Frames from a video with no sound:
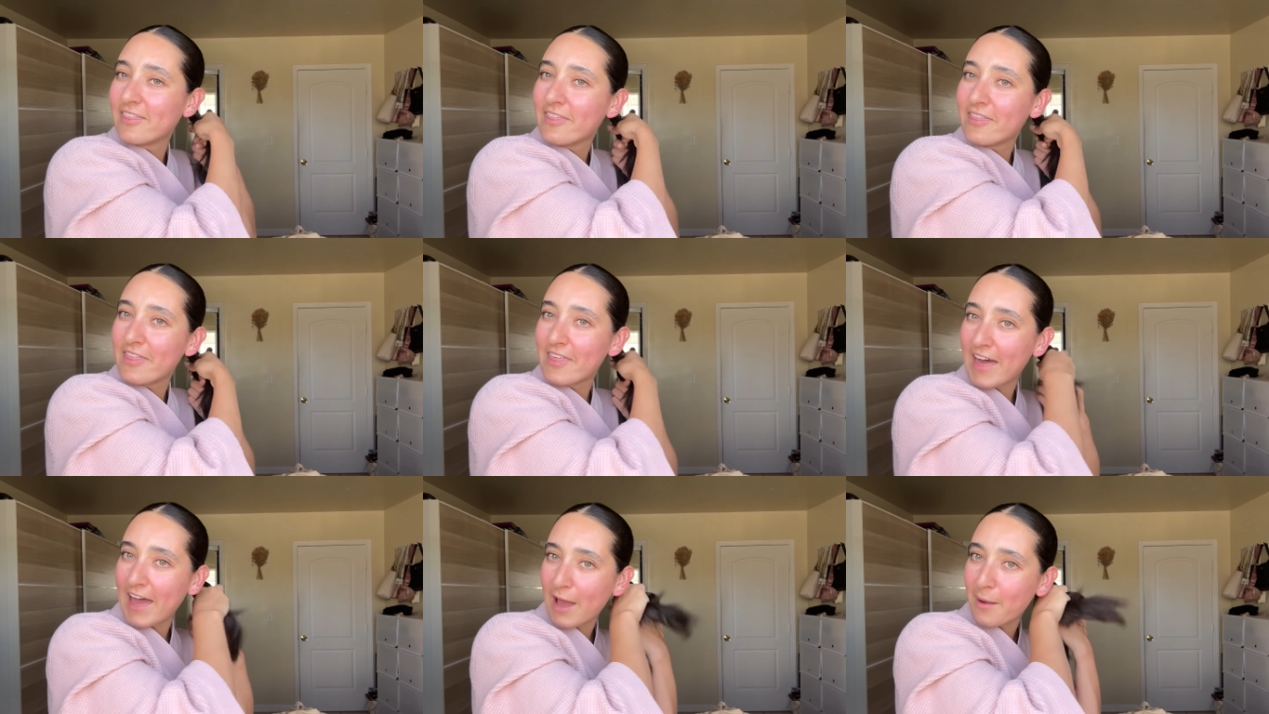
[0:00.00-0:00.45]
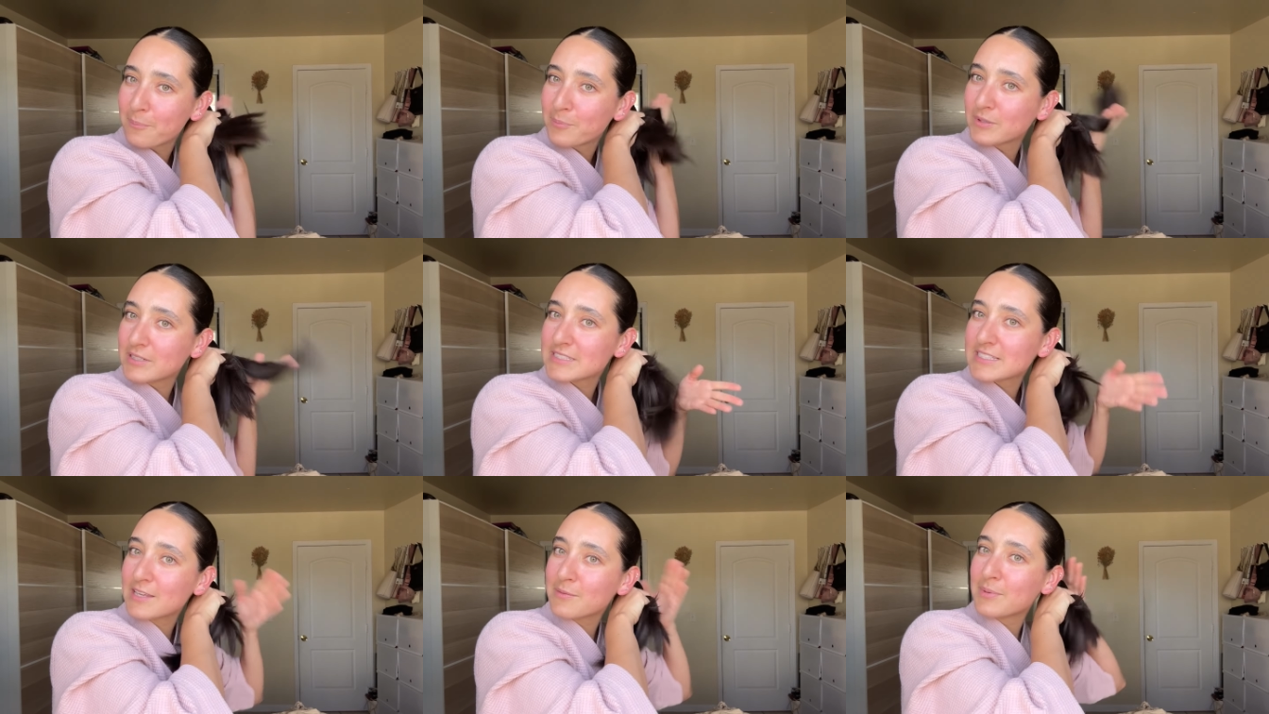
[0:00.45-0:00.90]
that per
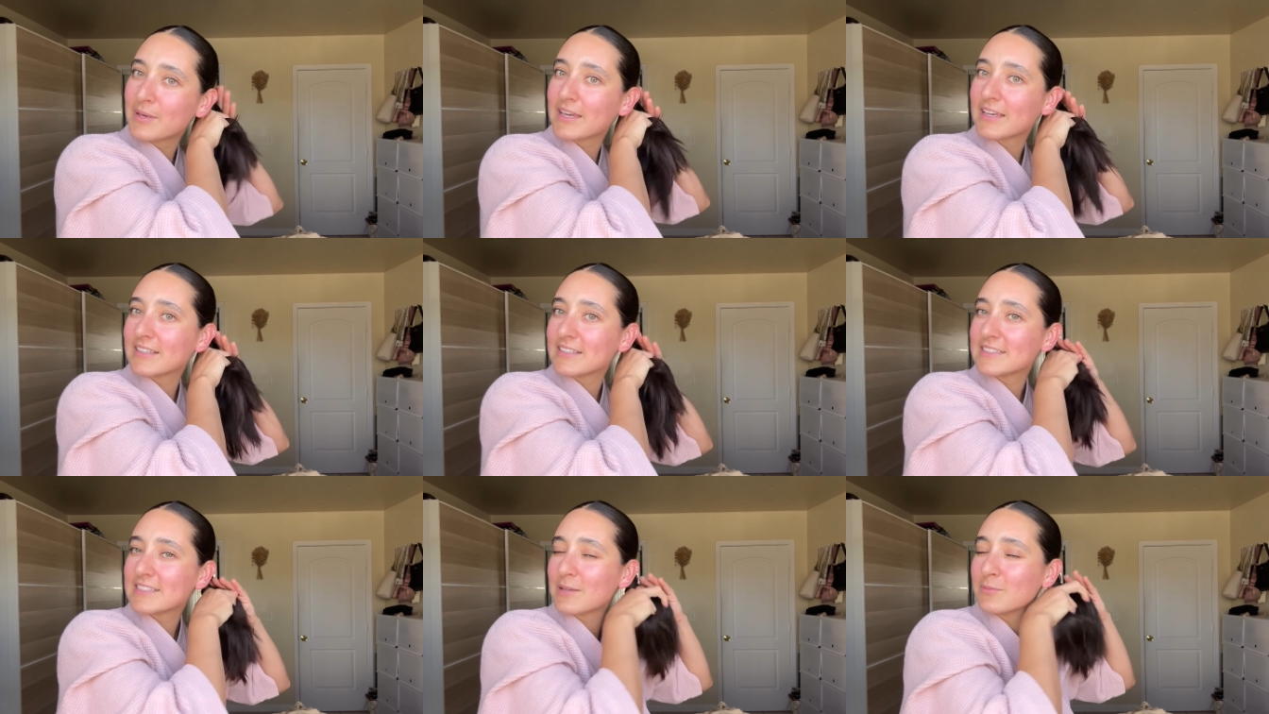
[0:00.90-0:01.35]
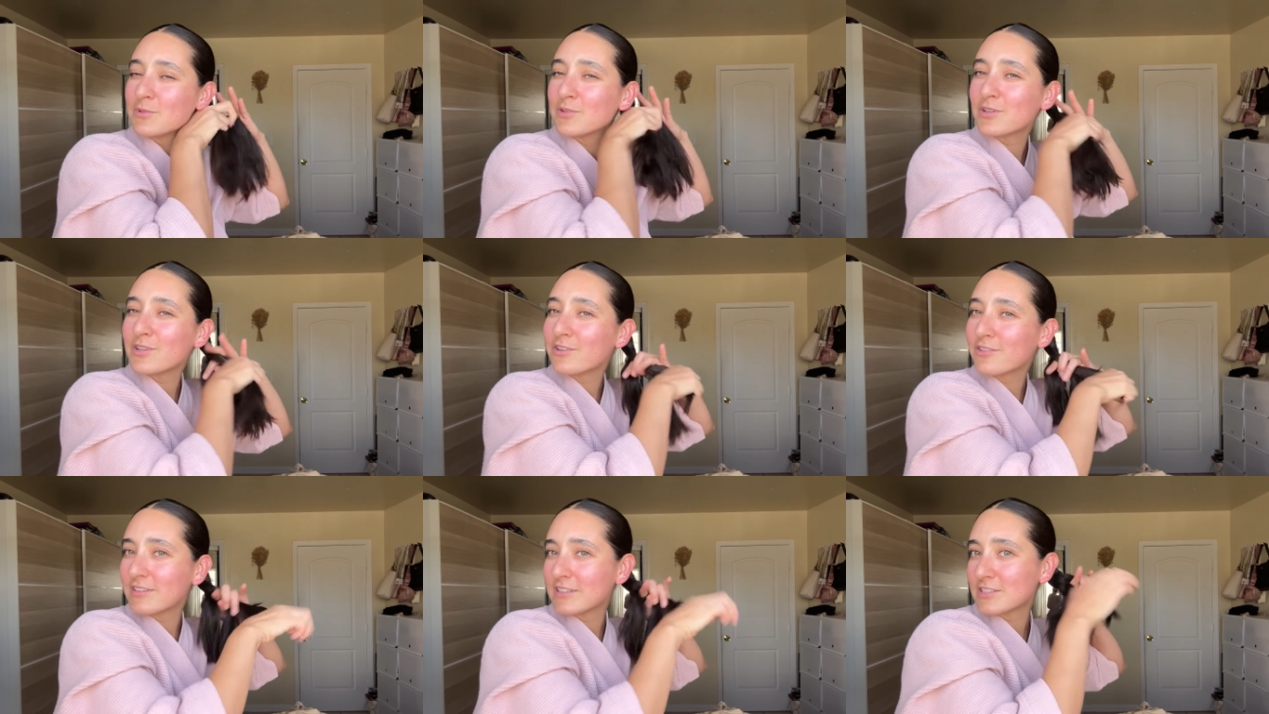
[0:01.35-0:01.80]
se because I'm
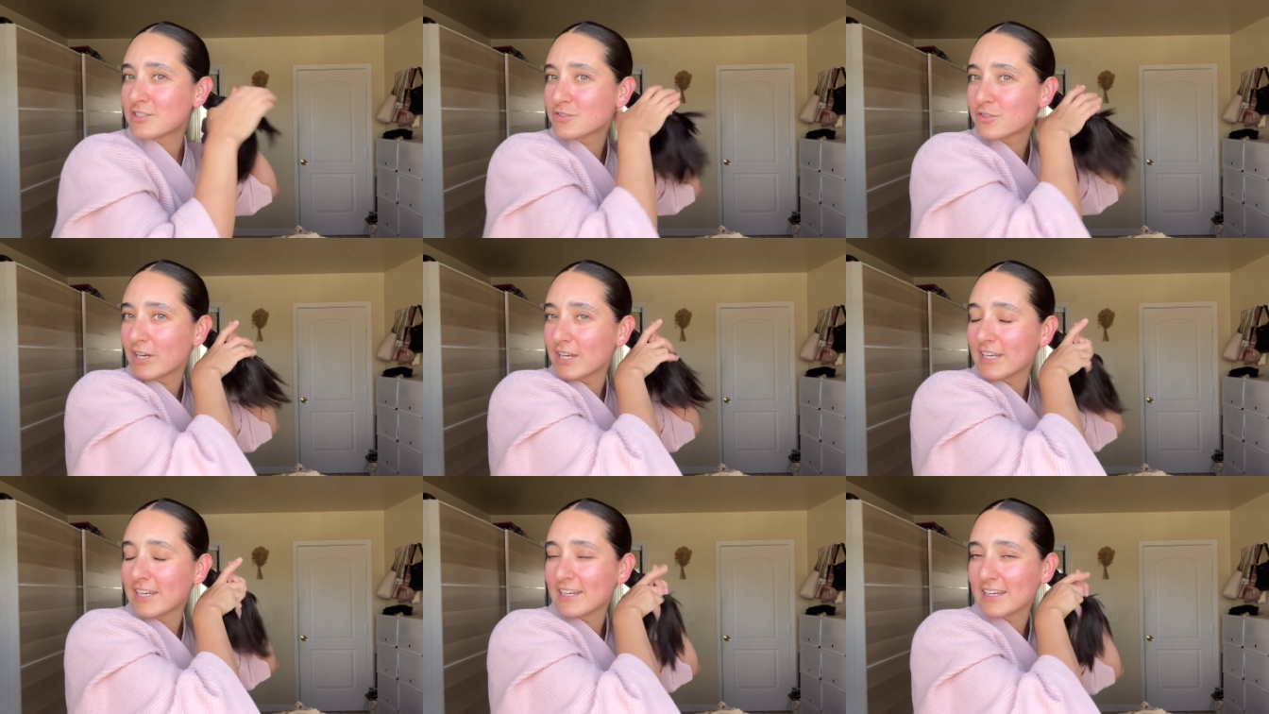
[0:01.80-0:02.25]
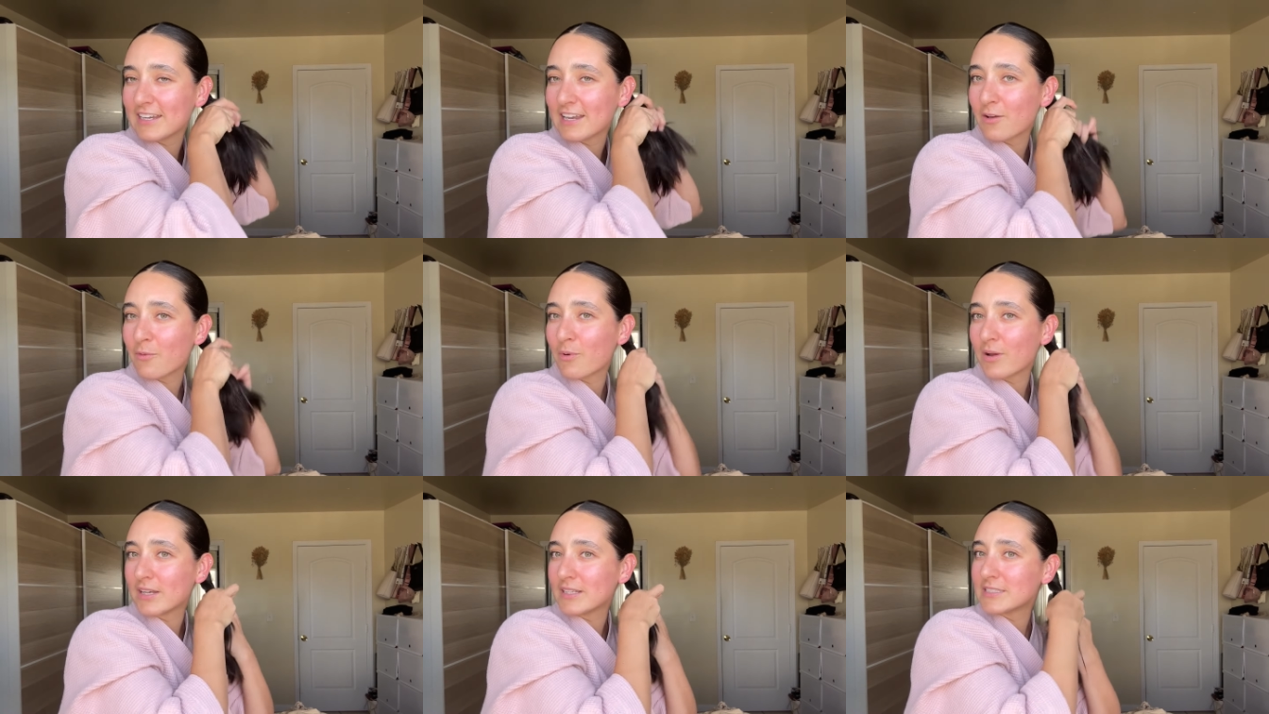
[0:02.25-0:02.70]
doing all this training and I
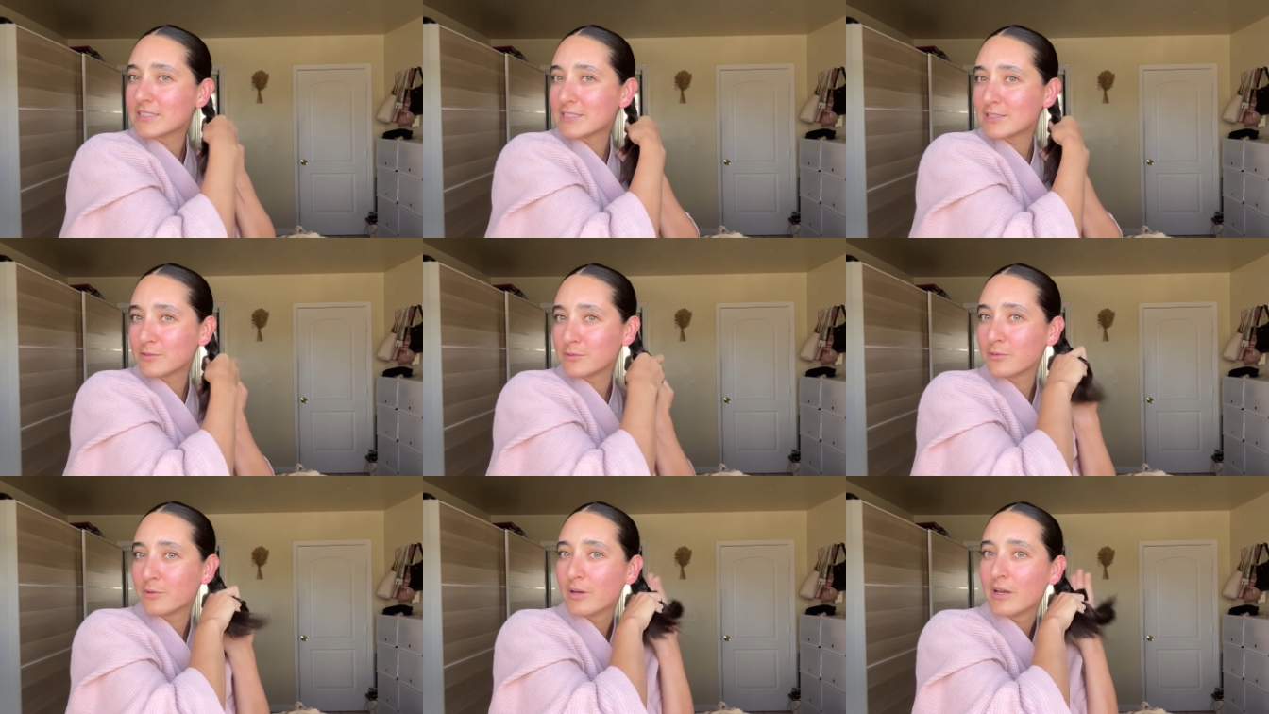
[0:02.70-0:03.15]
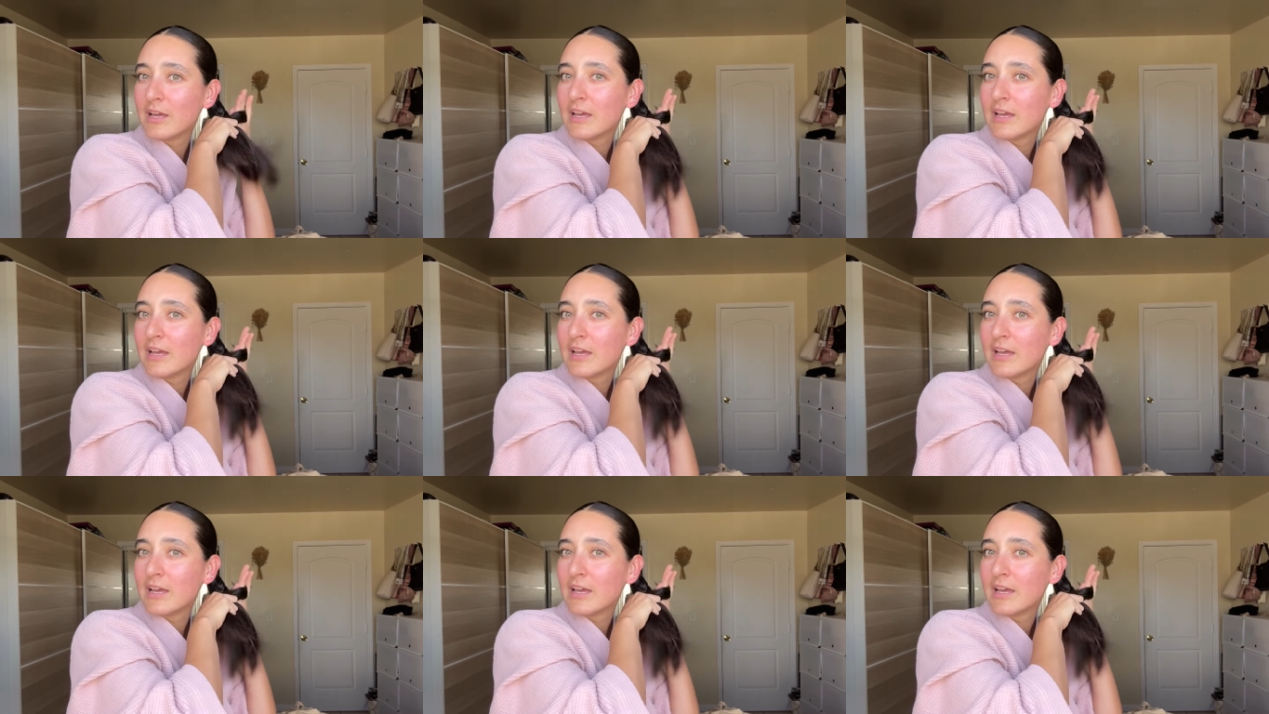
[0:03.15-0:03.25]
wanted to